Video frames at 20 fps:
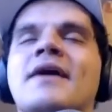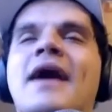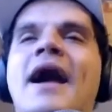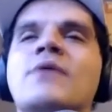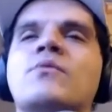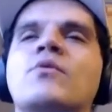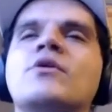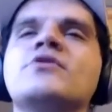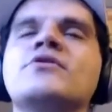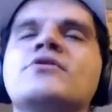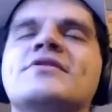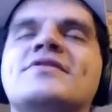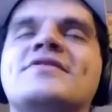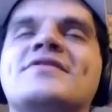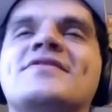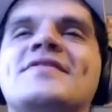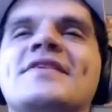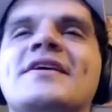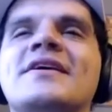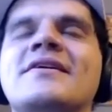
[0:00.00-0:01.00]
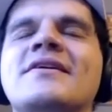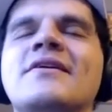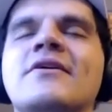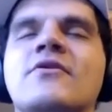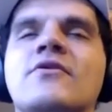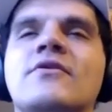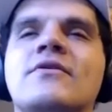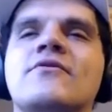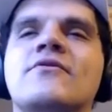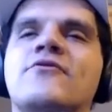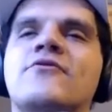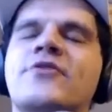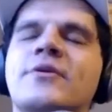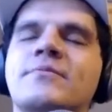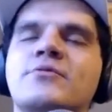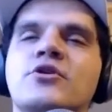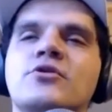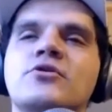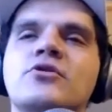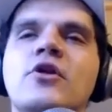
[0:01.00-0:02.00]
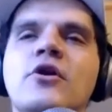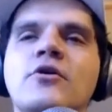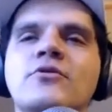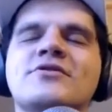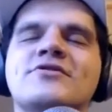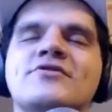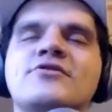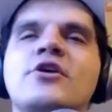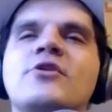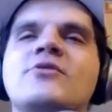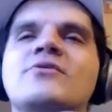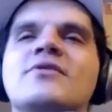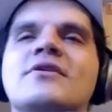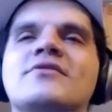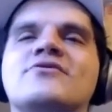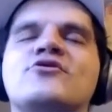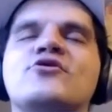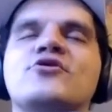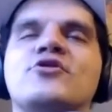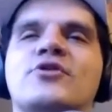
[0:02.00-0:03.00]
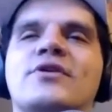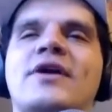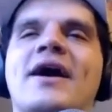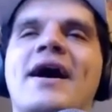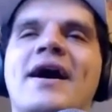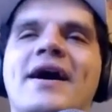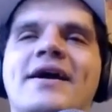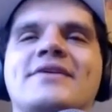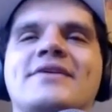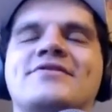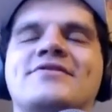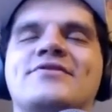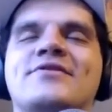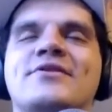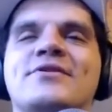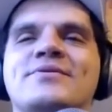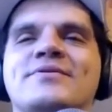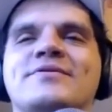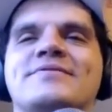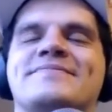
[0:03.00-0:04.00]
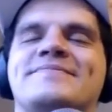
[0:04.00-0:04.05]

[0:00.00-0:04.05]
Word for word: I want you to sing from your lowest note to your highest note.